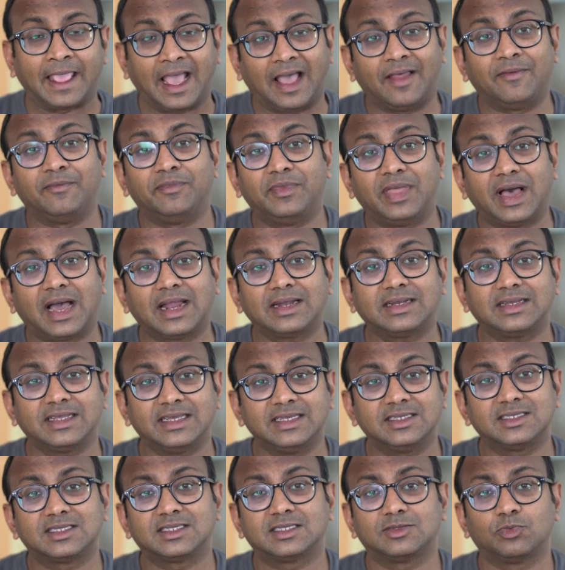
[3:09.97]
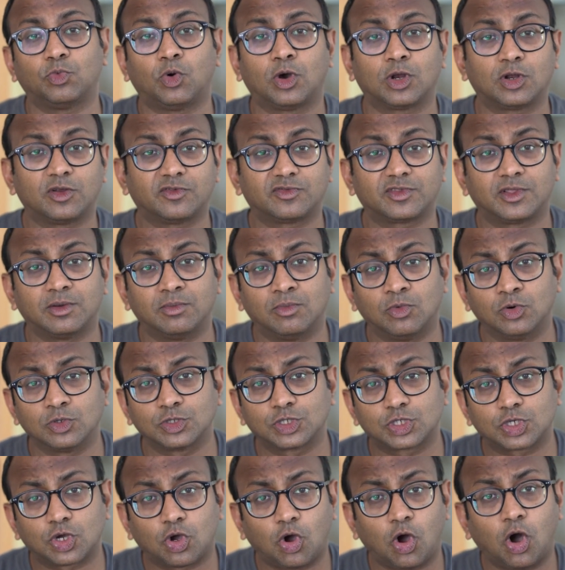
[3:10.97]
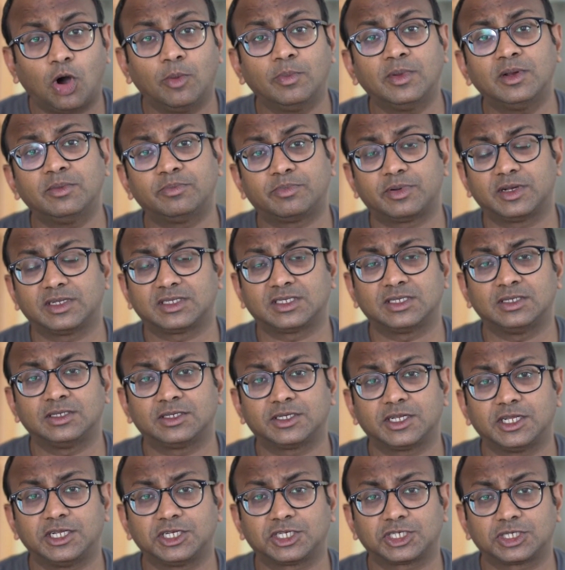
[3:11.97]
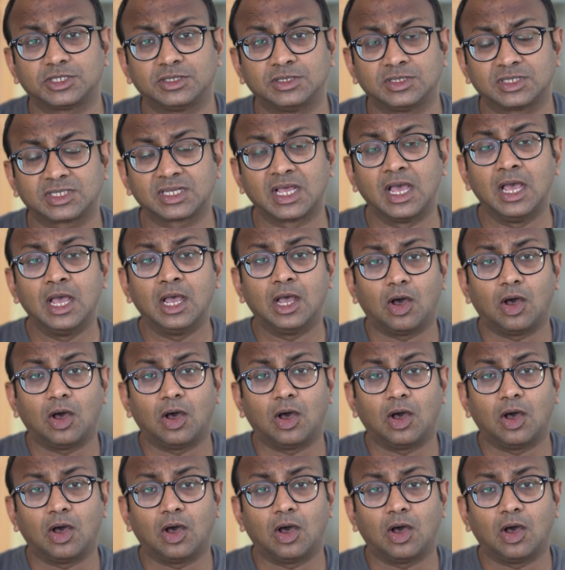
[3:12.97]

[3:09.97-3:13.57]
And that is one of the most common presentations